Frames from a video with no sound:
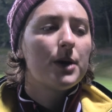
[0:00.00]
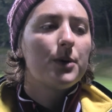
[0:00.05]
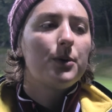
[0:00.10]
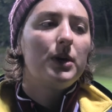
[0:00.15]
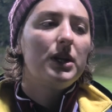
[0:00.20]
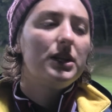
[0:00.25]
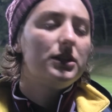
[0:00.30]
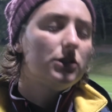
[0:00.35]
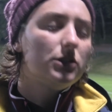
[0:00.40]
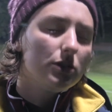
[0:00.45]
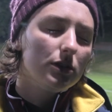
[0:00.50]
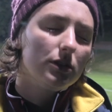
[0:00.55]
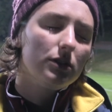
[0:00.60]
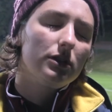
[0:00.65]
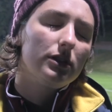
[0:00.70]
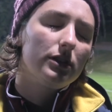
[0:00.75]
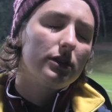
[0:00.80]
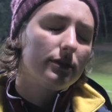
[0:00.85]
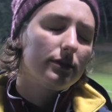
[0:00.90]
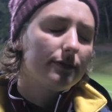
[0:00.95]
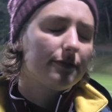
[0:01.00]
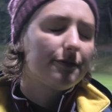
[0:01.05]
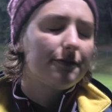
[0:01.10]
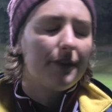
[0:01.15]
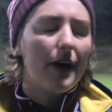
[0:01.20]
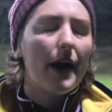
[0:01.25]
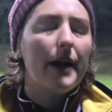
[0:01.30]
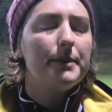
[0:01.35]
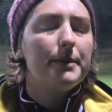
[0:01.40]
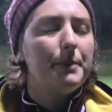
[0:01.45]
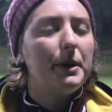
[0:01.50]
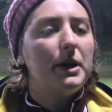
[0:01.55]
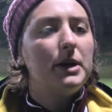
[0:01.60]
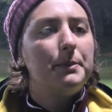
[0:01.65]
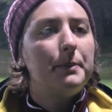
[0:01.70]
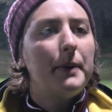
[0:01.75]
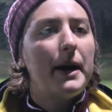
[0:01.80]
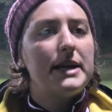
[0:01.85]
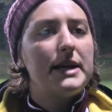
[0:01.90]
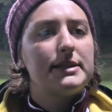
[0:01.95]
we need to find better
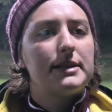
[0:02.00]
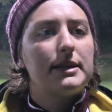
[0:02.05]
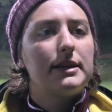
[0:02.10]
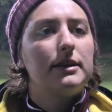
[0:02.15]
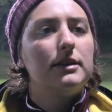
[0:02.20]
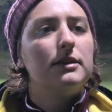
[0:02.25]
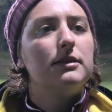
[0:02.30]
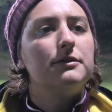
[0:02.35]
passing.